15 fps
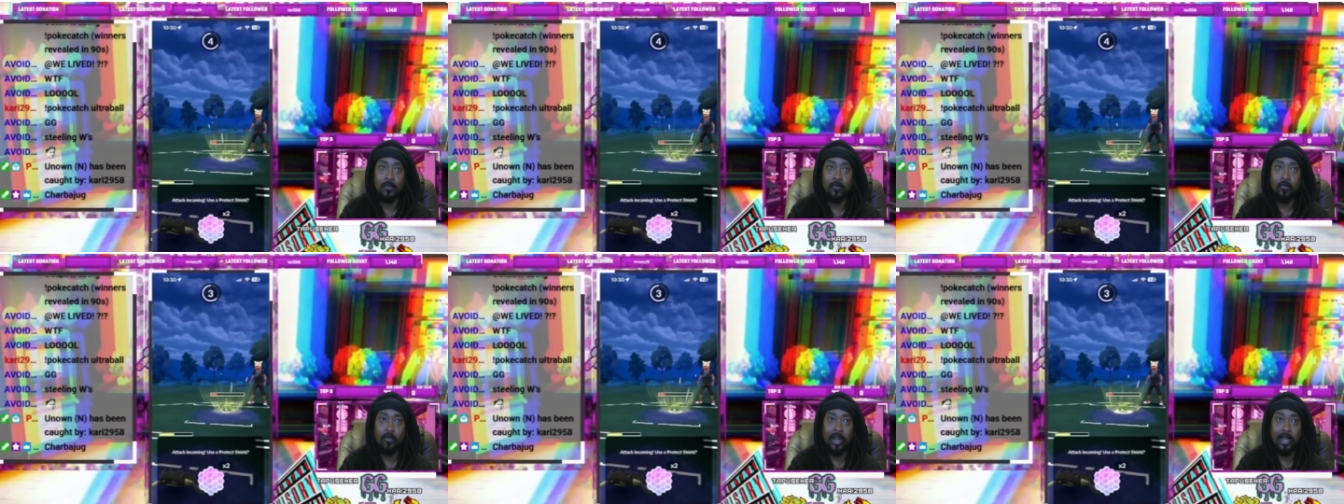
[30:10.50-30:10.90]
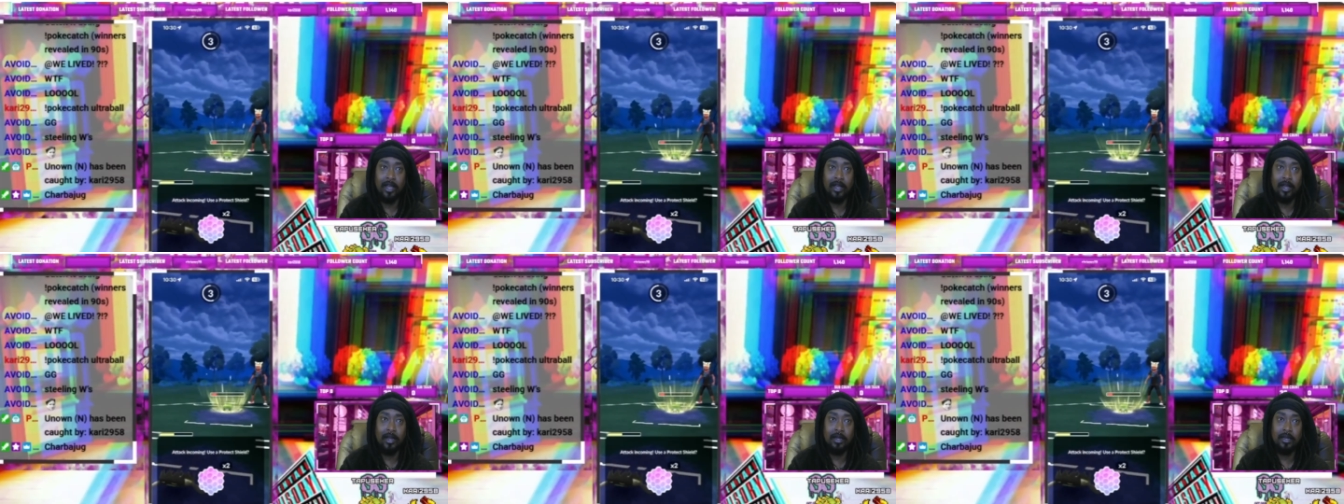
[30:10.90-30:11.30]
right
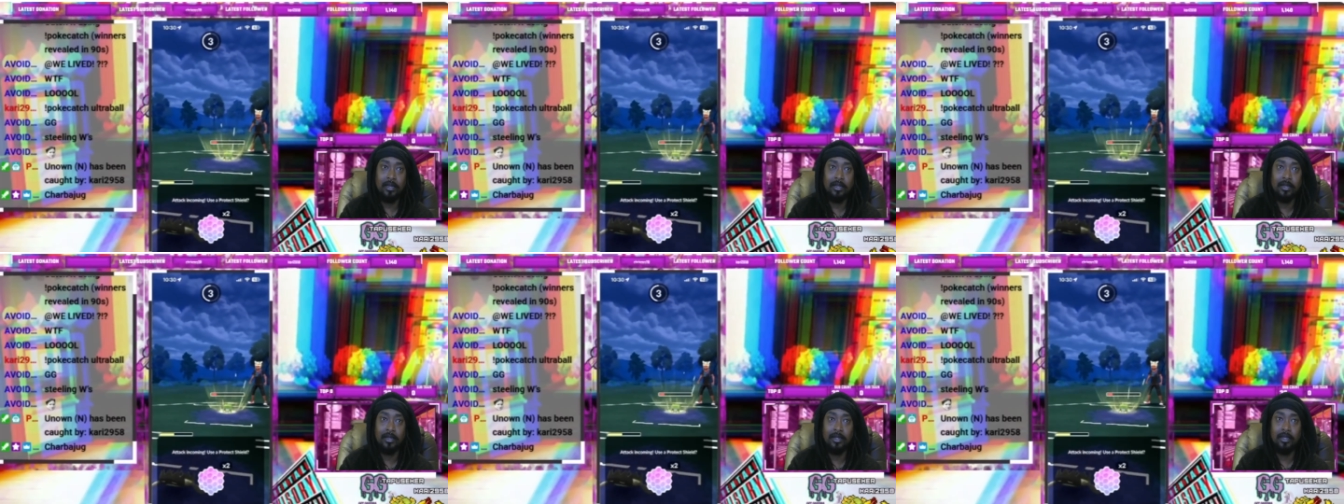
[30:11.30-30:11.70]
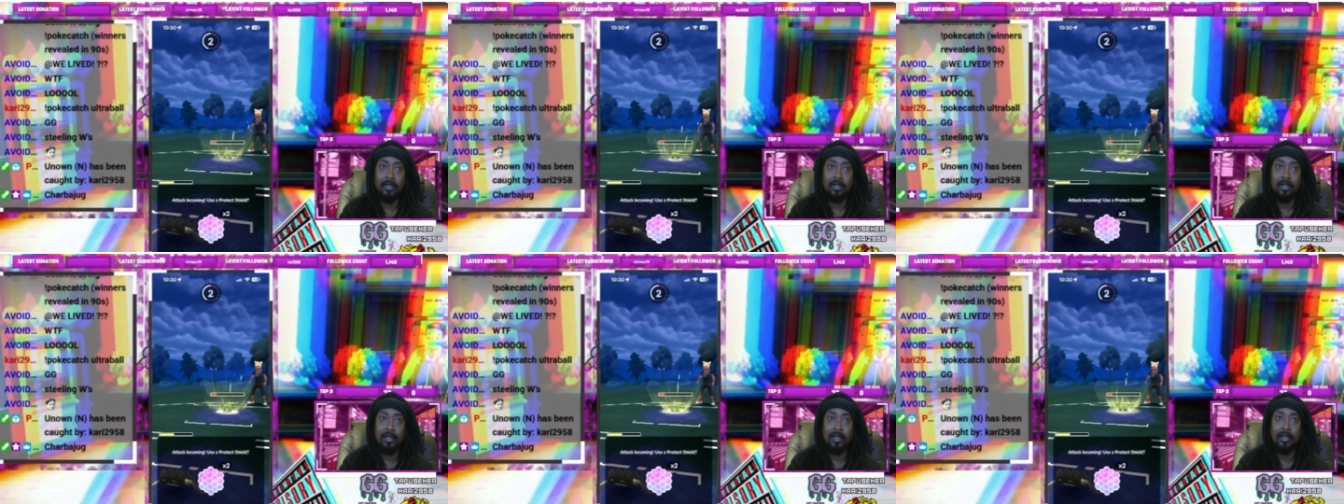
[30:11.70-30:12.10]
here.
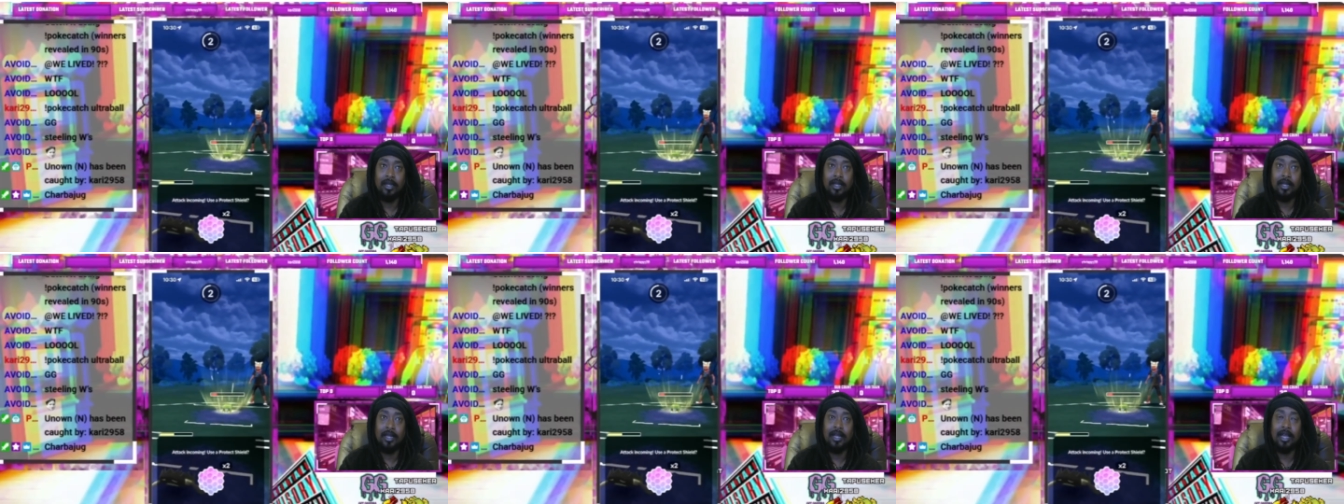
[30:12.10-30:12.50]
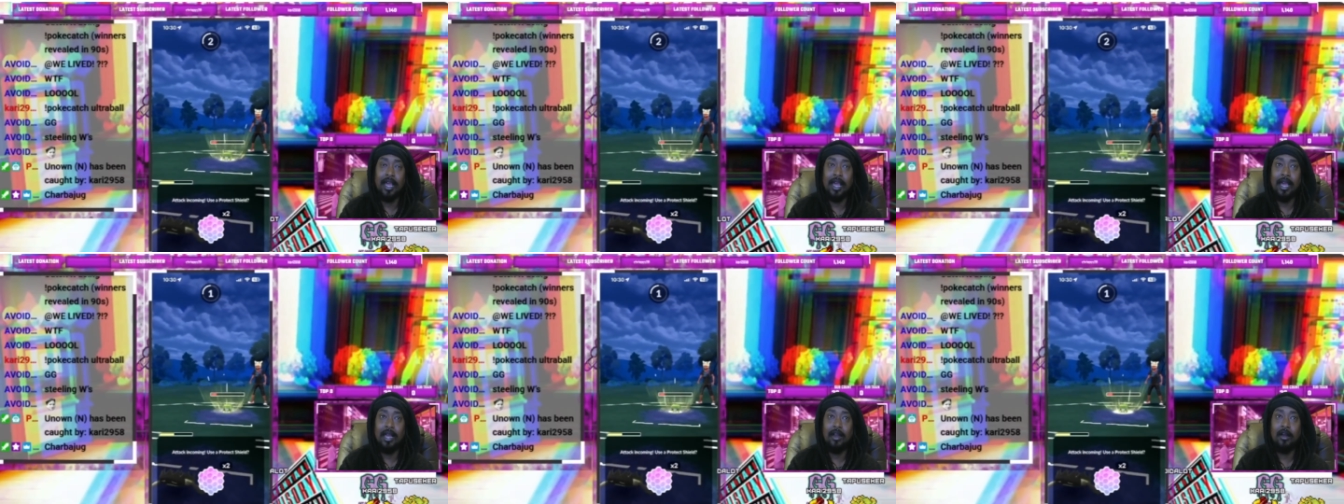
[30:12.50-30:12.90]

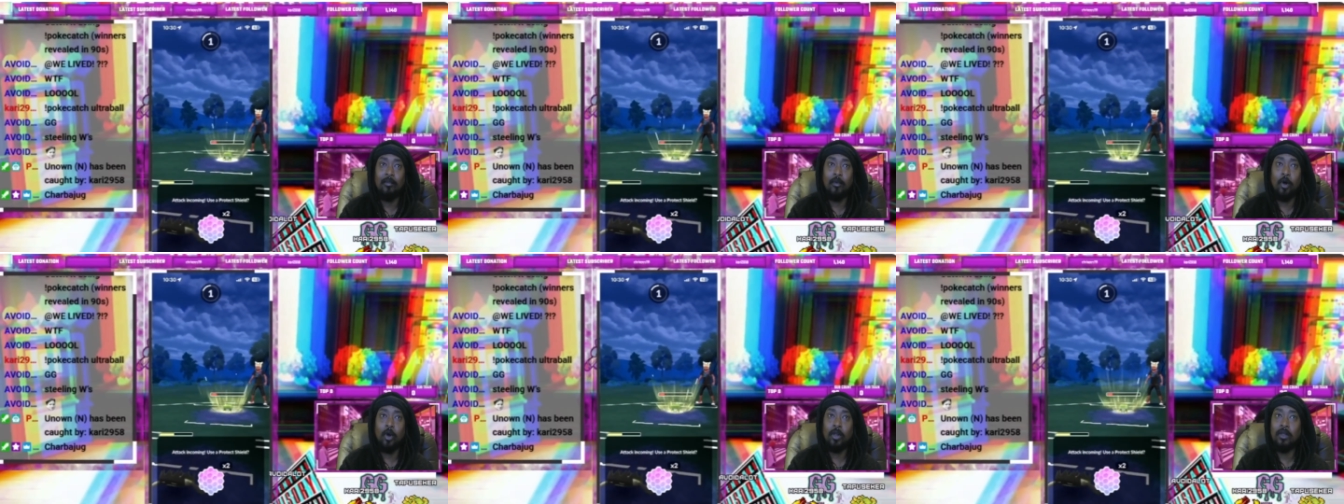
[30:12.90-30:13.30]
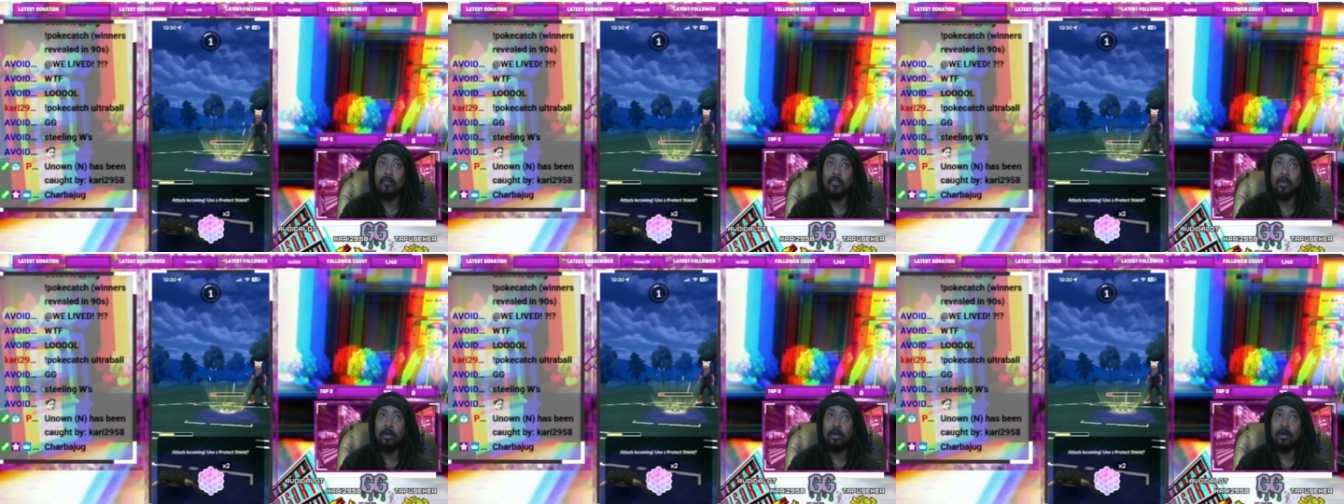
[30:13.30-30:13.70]
And all of
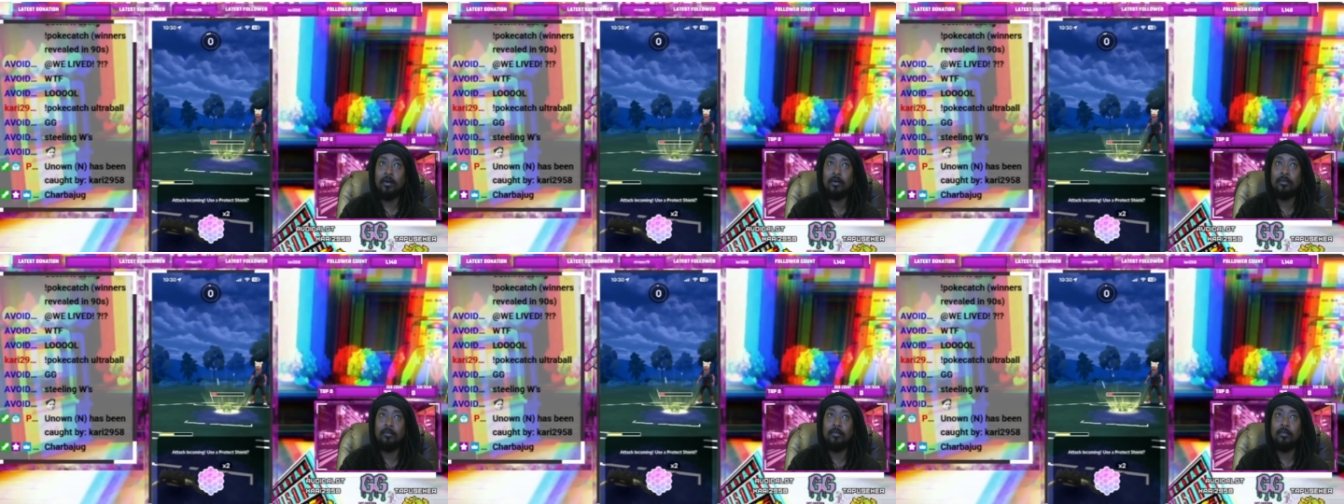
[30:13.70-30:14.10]
the